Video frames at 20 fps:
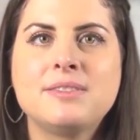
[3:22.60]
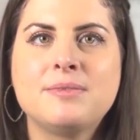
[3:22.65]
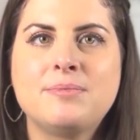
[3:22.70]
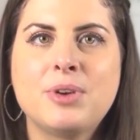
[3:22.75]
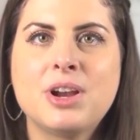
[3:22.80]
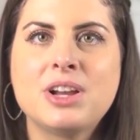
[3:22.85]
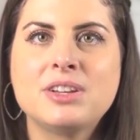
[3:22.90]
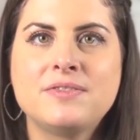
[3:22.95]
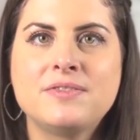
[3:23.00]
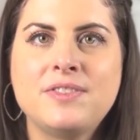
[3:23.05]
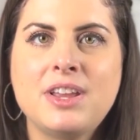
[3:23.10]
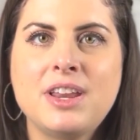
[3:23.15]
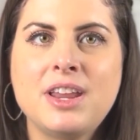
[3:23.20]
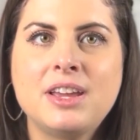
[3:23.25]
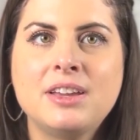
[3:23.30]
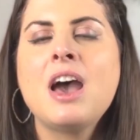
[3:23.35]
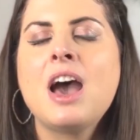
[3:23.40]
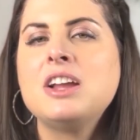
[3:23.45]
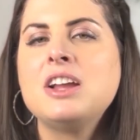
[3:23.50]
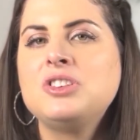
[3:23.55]
of
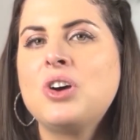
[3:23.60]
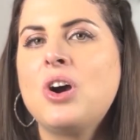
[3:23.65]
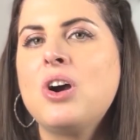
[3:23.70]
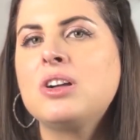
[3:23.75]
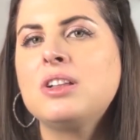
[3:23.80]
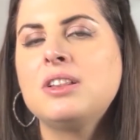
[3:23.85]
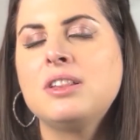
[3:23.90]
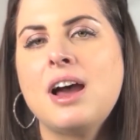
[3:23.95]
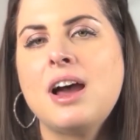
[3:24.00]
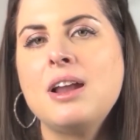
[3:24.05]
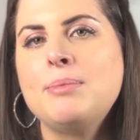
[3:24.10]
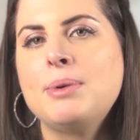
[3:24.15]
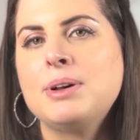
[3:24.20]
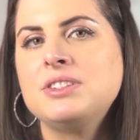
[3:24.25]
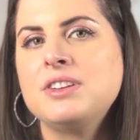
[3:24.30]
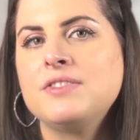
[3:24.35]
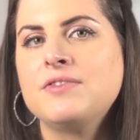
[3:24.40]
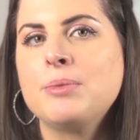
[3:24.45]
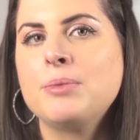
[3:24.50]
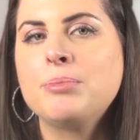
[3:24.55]
breastfeeding. I talk a lot
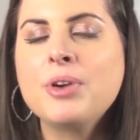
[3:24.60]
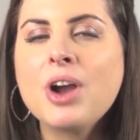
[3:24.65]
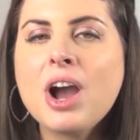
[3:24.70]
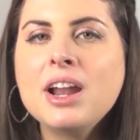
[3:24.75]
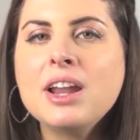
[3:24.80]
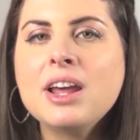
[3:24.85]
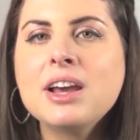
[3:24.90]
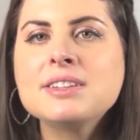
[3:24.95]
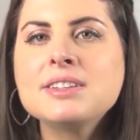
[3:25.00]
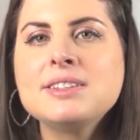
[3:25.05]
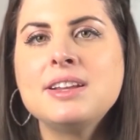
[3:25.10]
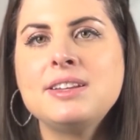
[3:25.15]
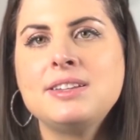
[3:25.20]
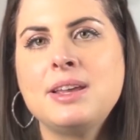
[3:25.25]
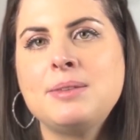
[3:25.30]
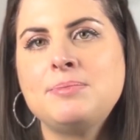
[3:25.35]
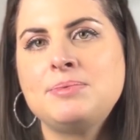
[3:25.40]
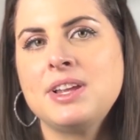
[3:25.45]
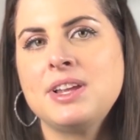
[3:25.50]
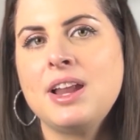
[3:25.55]
about different products and
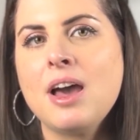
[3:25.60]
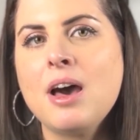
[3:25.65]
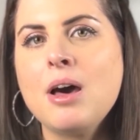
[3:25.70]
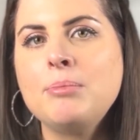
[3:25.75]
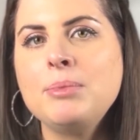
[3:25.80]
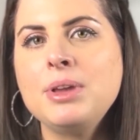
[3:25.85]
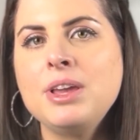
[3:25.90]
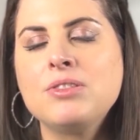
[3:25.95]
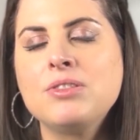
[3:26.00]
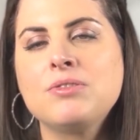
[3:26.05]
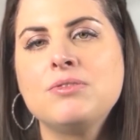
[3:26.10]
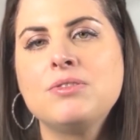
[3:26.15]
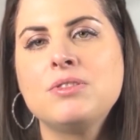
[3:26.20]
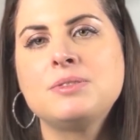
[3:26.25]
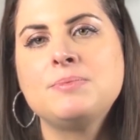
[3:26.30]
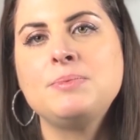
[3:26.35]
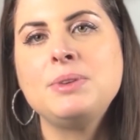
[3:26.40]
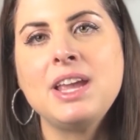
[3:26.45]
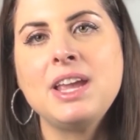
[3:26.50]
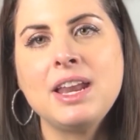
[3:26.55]
tips that help me through
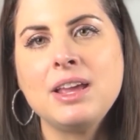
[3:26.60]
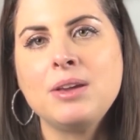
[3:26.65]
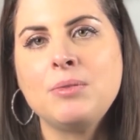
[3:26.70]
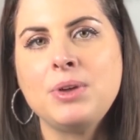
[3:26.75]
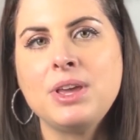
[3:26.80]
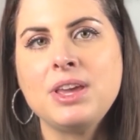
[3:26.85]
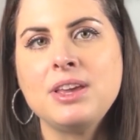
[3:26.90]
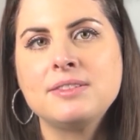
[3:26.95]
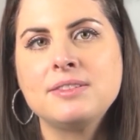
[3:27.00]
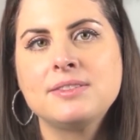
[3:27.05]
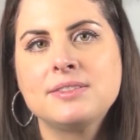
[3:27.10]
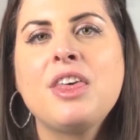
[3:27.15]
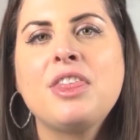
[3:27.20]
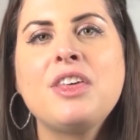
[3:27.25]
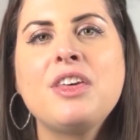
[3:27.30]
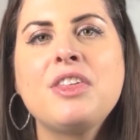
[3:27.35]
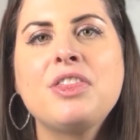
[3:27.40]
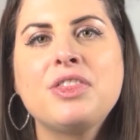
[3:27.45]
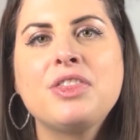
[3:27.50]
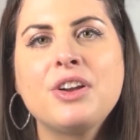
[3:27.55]
those beginning weeks.
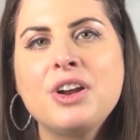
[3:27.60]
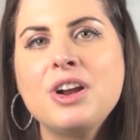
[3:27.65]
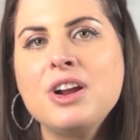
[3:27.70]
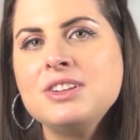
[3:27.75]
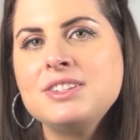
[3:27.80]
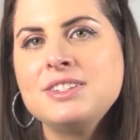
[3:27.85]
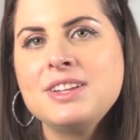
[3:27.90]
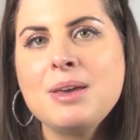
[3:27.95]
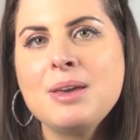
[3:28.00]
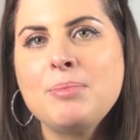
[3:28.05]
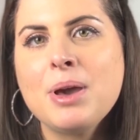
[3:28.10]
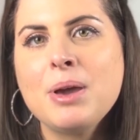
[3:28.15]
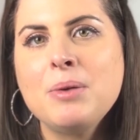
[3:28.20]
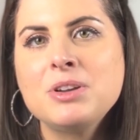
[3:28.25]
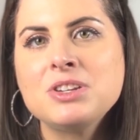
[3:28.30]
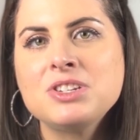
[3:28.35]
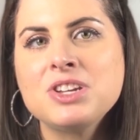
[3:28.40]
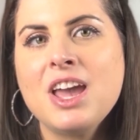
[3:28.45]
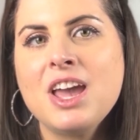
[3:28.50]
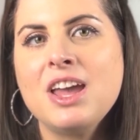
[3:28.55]
The third tip I
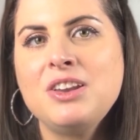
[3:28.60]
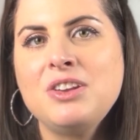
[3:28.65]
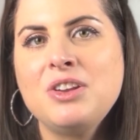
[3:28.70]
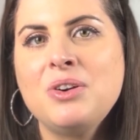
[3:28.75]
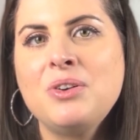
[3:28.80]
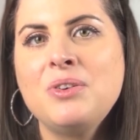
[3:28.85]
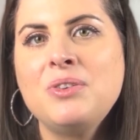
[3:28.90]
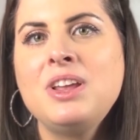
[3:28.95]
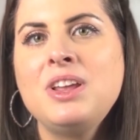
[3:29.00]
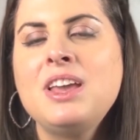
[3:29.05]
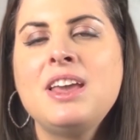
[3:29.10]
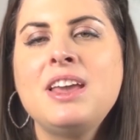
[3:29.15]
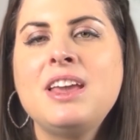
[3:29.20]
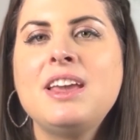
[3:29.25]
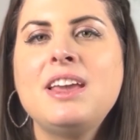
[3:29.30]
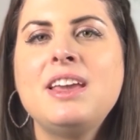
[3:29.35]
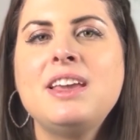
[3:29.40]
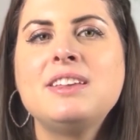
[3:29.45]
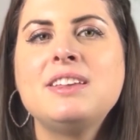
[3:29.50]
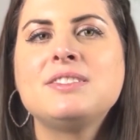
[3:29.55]
wish I had known
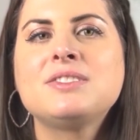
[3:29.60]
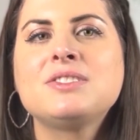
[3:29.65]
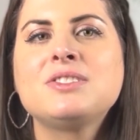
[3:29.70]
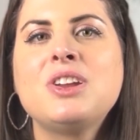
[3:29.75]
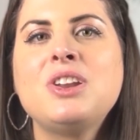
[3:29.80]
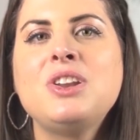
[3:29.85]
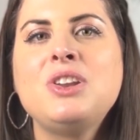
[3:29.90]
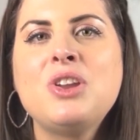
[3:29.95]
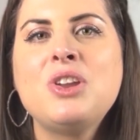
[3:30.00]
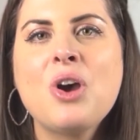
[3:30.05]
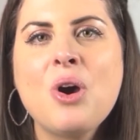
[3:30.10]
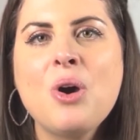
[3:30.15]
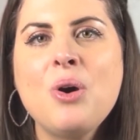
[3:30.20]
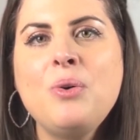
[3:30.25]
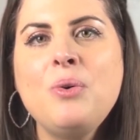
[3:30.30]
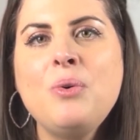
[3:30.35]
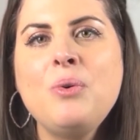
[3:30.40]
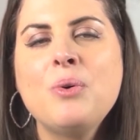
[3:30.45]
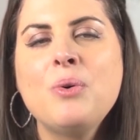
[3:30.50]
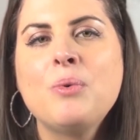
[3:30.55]
is to
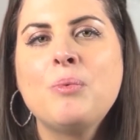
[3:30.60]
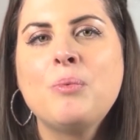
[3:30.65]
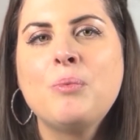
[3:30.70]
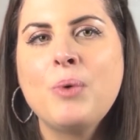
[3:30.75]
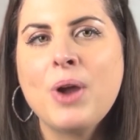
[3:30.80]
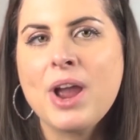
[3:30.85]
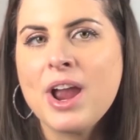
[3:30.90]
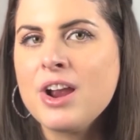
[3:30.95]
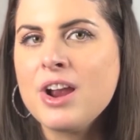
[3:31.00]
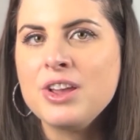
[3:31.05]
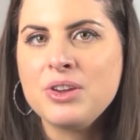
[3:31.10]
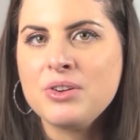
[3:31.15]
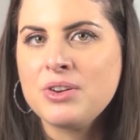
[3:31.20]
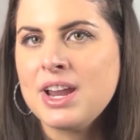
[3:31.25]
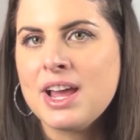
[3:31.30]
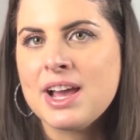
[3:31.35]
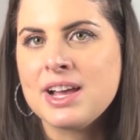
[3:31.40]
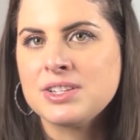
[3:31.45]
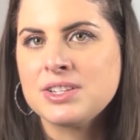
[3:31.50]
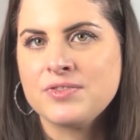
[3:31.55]
know where you
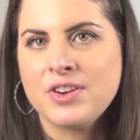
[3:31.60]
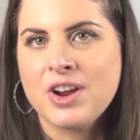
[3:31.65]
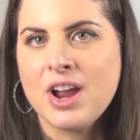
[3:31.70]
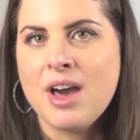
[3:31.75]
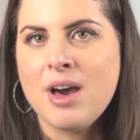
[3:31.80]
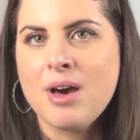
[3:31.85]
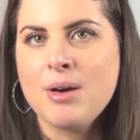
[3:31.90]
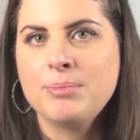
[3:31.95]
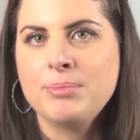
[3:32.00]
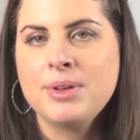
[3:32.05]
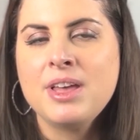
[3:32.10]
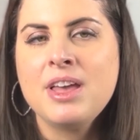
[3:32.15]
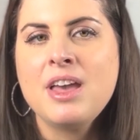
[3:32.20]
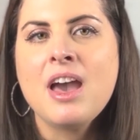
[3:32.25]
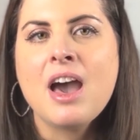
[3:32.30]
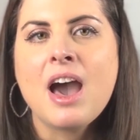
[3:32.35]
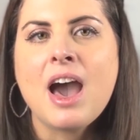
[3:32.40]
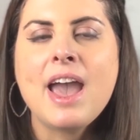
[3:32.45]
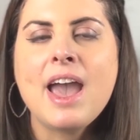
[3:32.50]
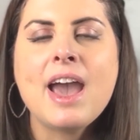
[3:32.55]
can ask for help.
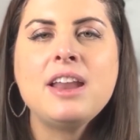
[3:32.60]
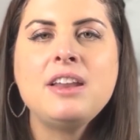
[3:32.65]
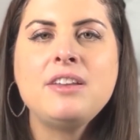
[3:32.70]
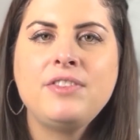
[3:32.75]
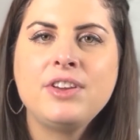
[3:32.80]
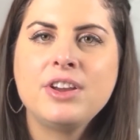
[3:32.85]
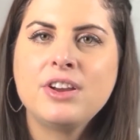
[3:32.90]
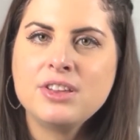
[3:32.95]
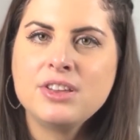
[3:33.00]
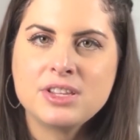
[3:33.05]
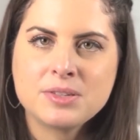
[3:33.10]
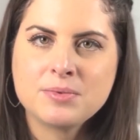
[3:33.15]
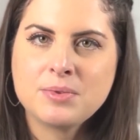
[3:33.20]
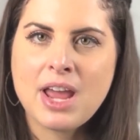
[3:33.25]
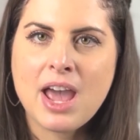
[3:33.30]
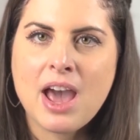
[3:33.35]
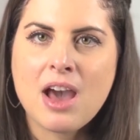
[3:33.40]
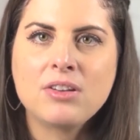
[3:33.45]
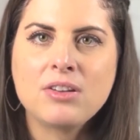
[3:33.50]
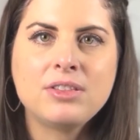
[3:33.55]
I had to figure this
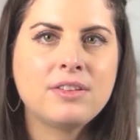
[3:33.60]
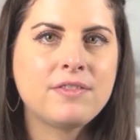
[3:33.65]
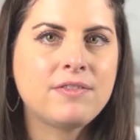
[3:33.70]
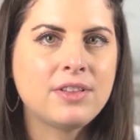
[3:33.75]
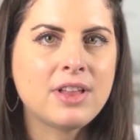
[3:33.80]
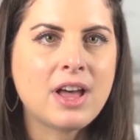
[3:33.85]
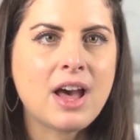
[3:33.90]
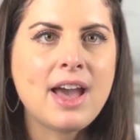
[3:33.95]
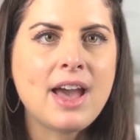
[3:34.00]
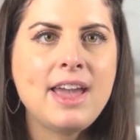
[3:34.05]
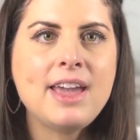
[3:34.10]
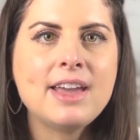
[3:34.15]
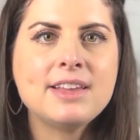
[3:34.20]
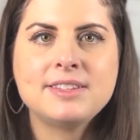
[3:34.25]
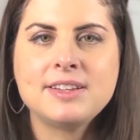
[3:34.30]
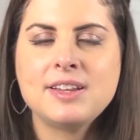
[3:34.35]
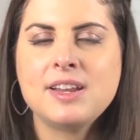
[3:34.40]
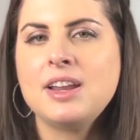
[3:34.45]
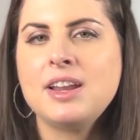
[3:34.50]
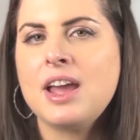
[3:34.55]
one out on the fly as I didn't